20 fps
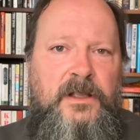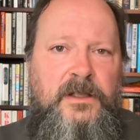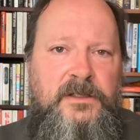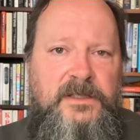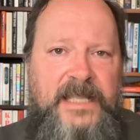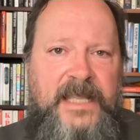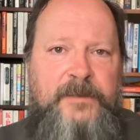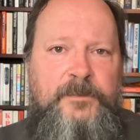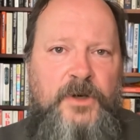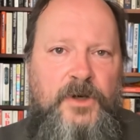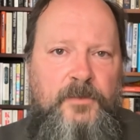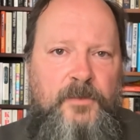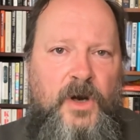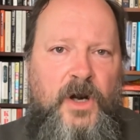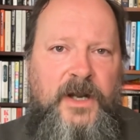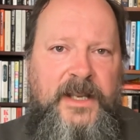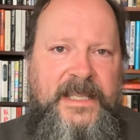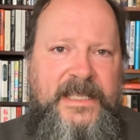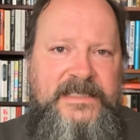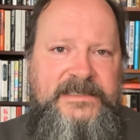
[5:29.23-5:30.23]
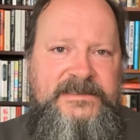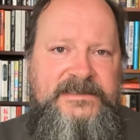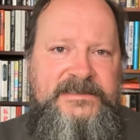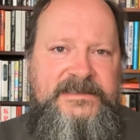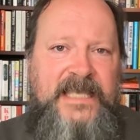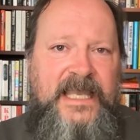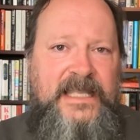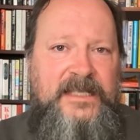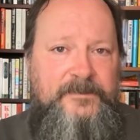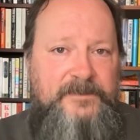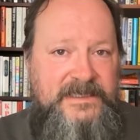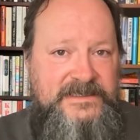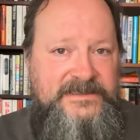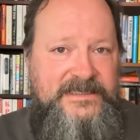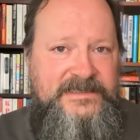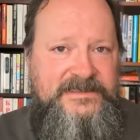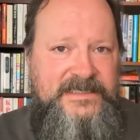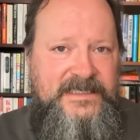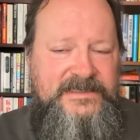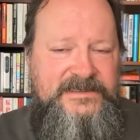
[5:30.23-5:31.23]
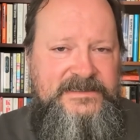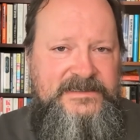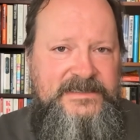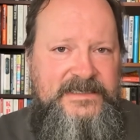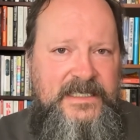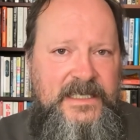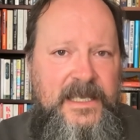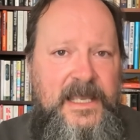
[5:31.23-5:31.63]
labor markets and businesses,